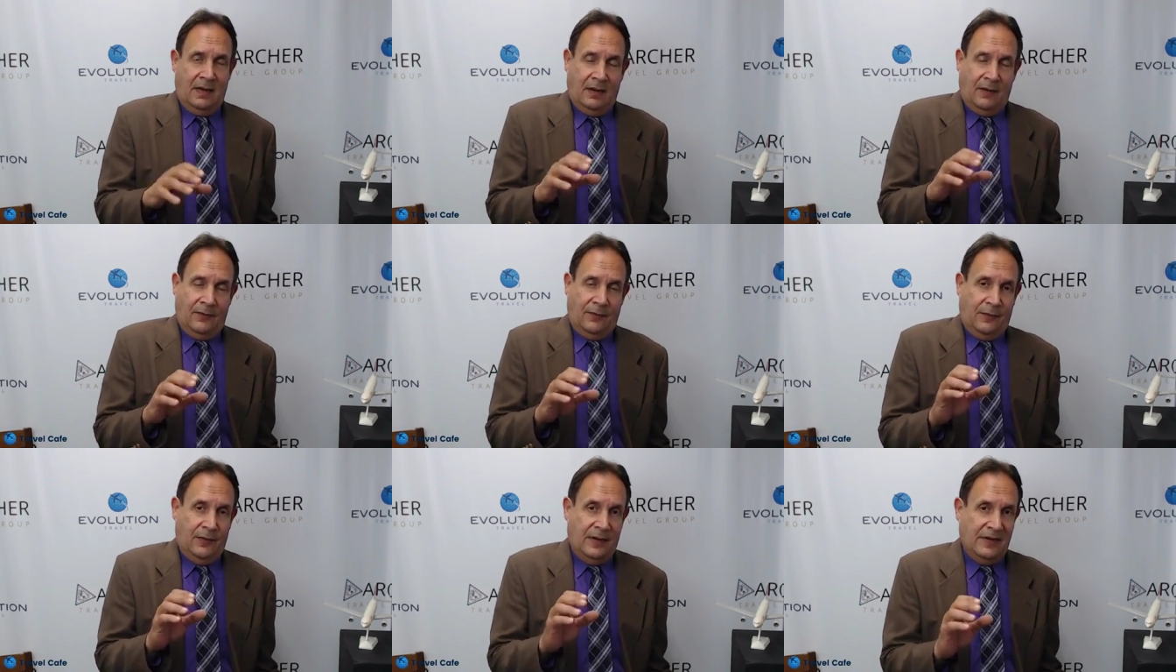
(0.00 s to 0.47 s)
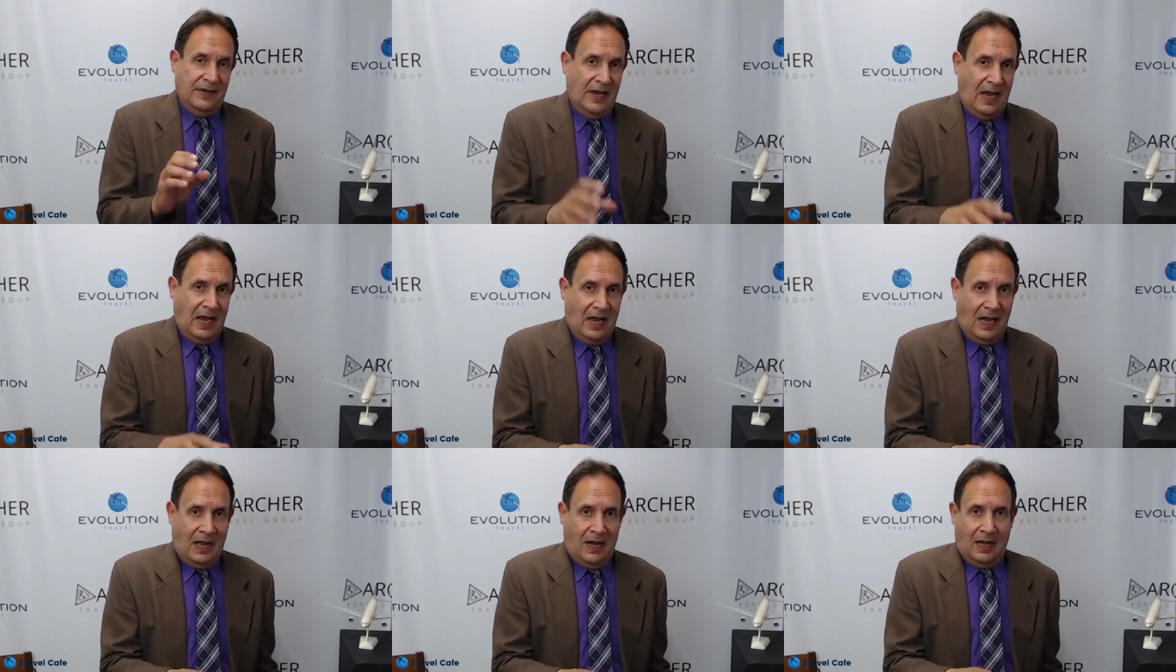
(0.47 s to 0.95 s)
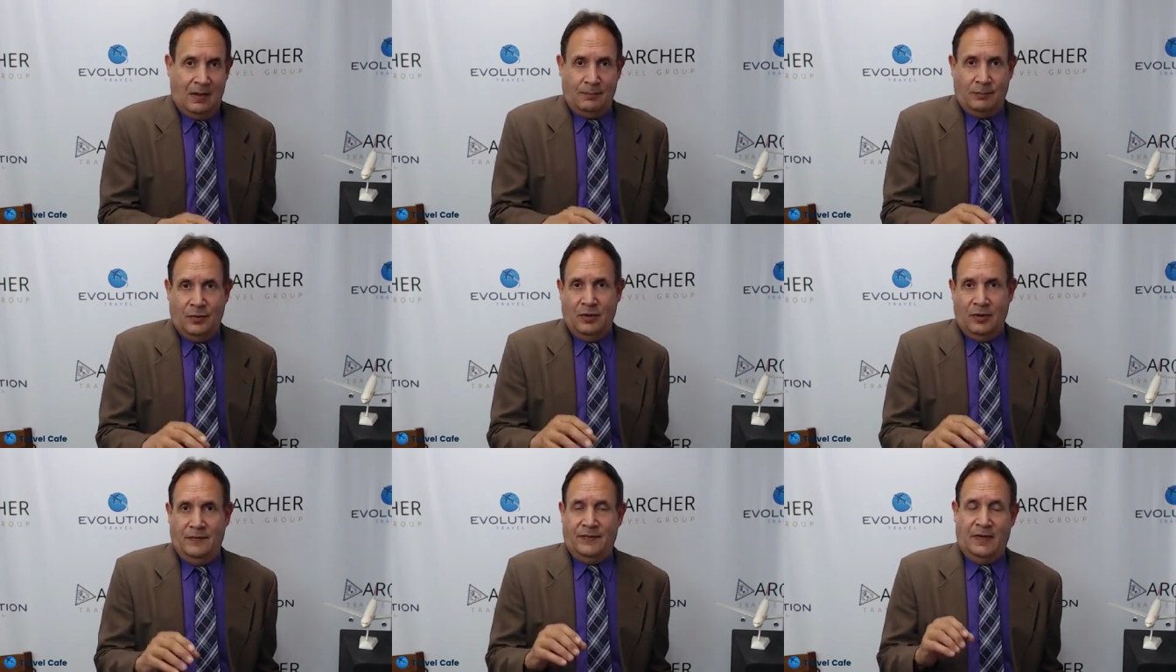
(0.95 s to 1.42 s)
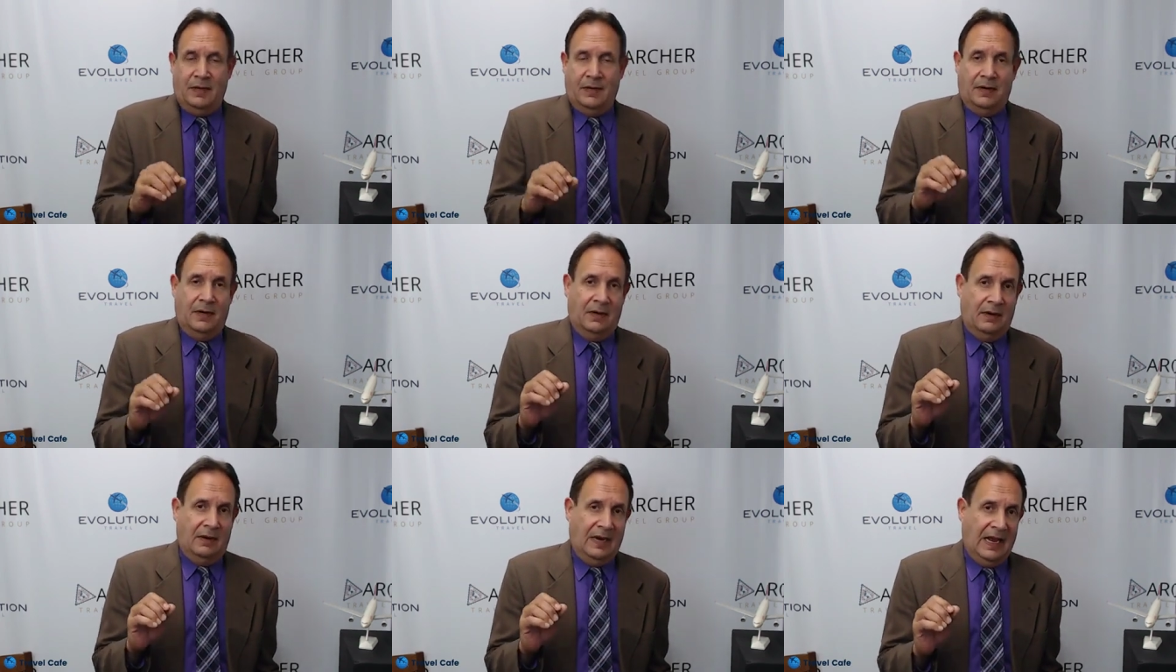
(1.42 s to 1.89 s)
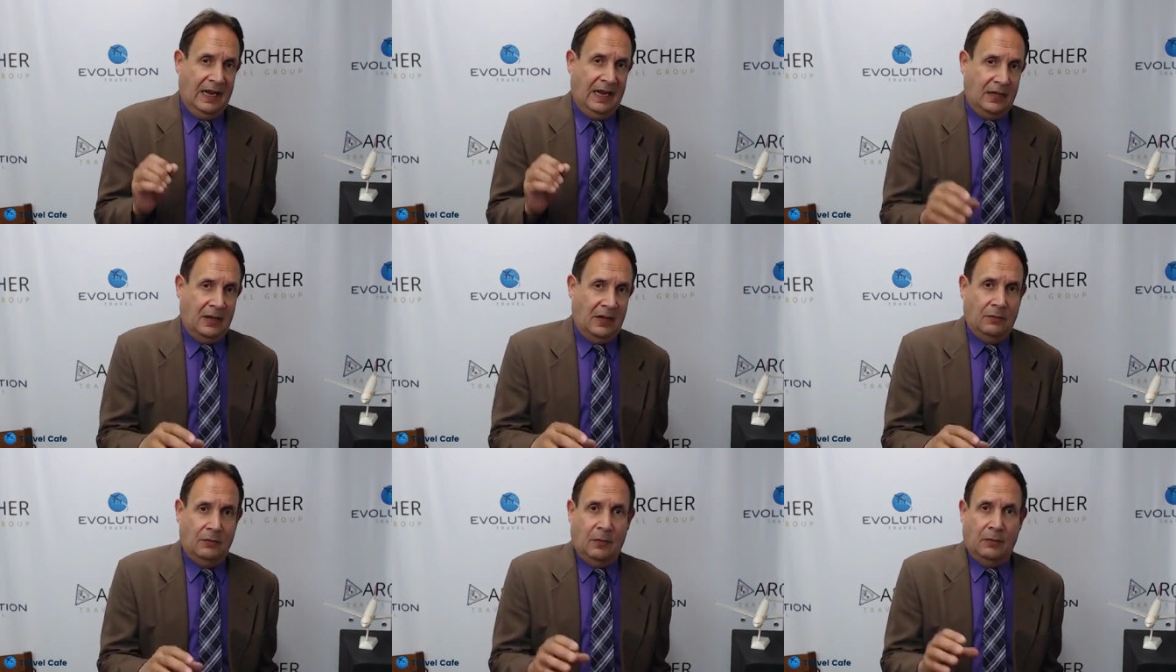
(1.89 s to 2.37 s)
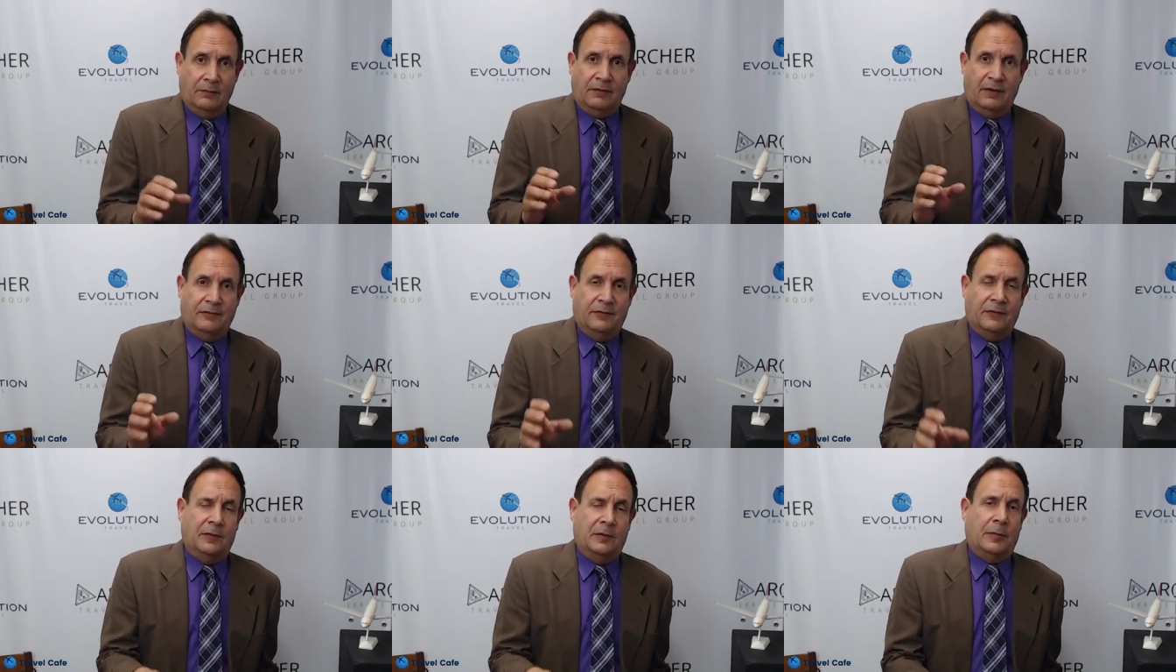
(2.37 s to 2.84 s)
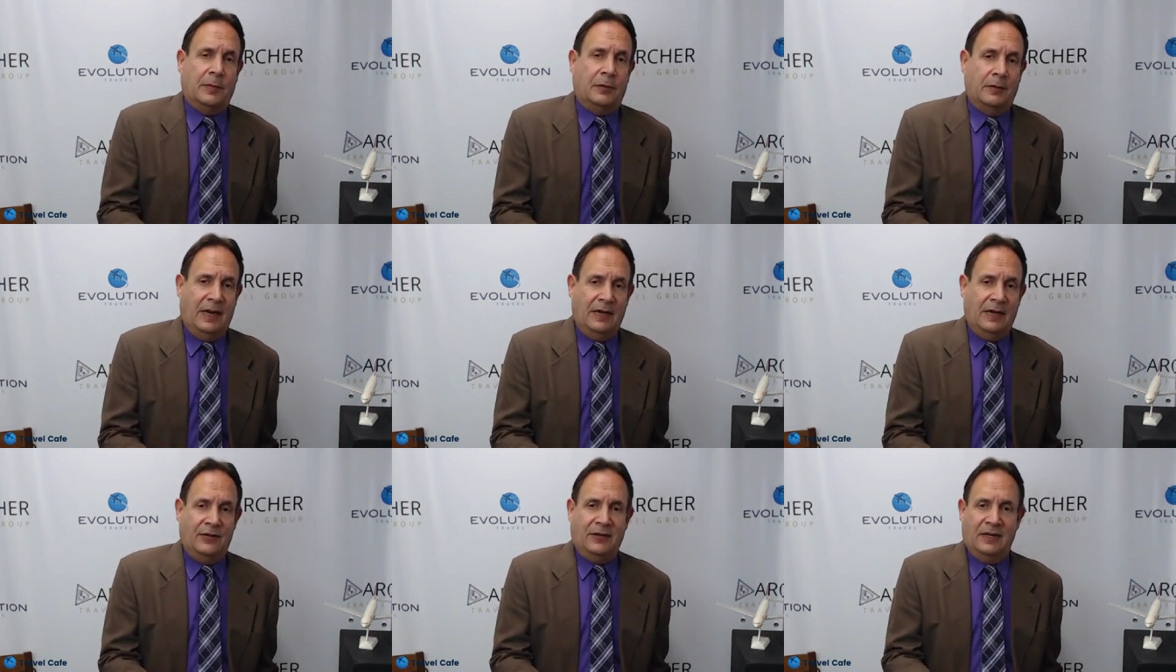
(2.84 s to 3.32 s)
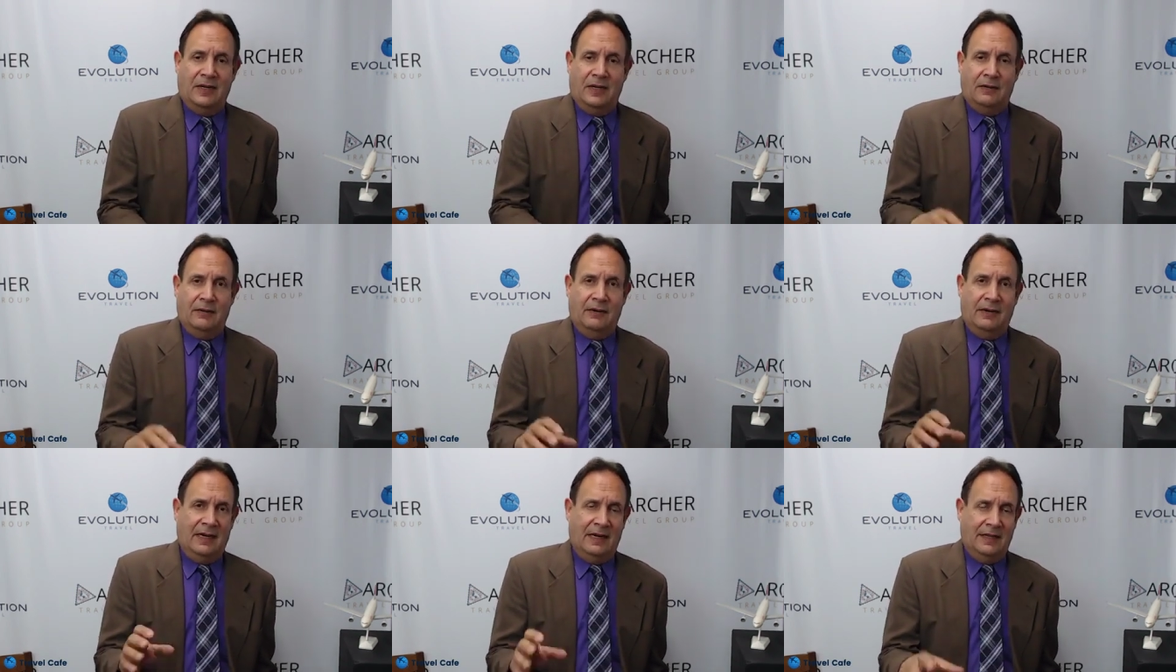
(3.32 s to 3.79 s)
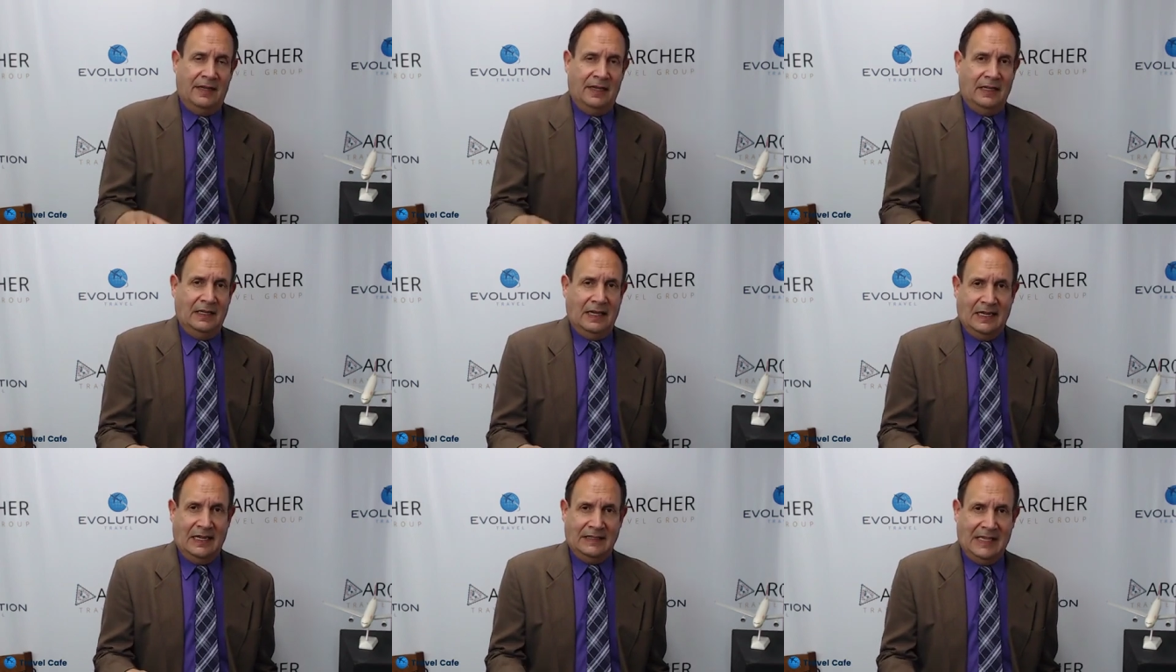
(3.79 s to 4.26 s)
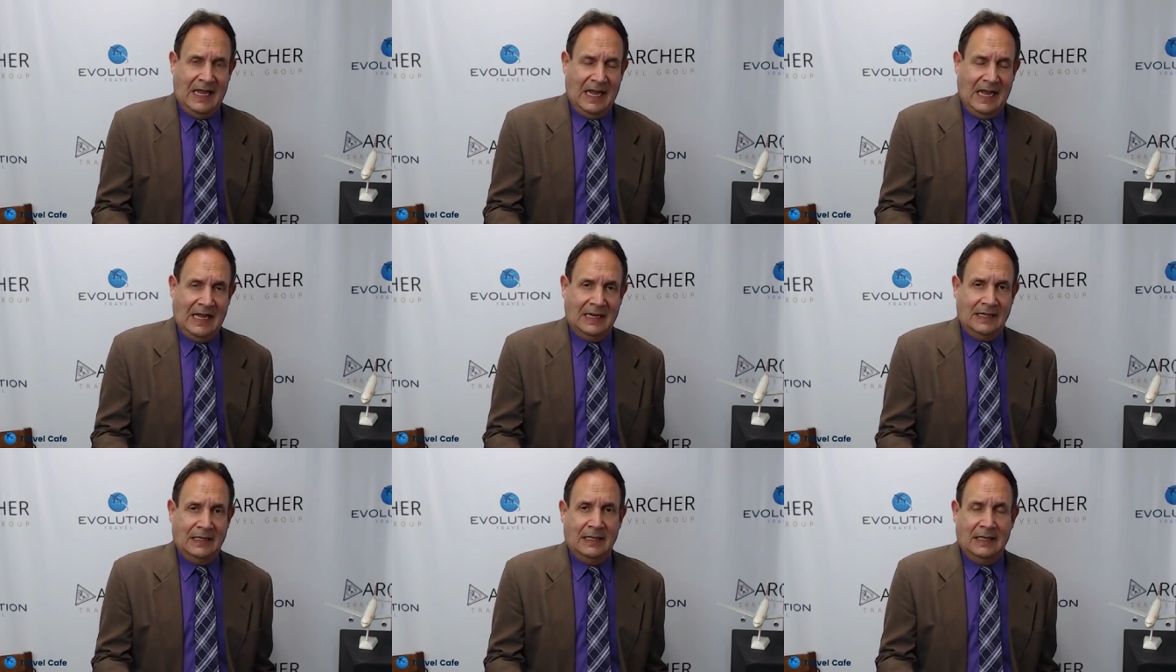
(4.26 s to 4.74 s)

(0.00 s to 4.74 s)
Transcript: freeze up or if you hear echo or reverberation or anything like that,